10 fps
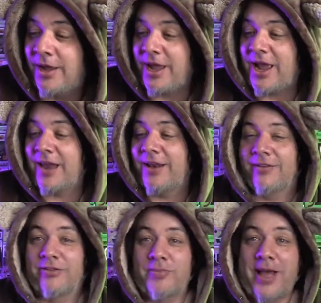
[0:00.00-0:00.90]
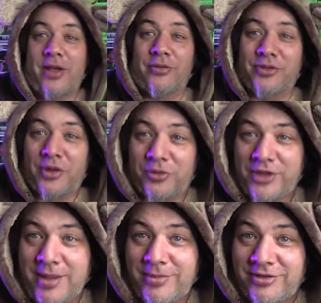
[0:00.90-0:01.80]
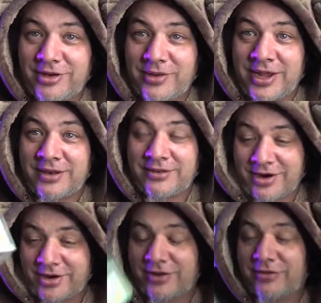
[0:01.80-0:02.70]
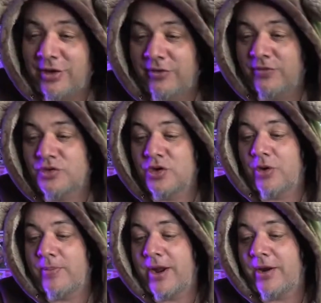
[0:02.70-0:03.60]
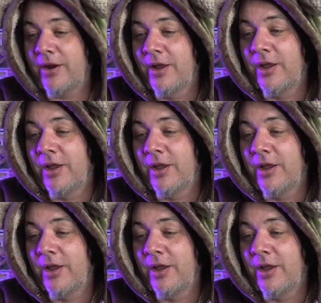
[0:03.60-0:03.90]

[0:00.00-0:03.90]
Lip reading: and smiles the whole time he's doing it. Target exclusive Sugar Bear.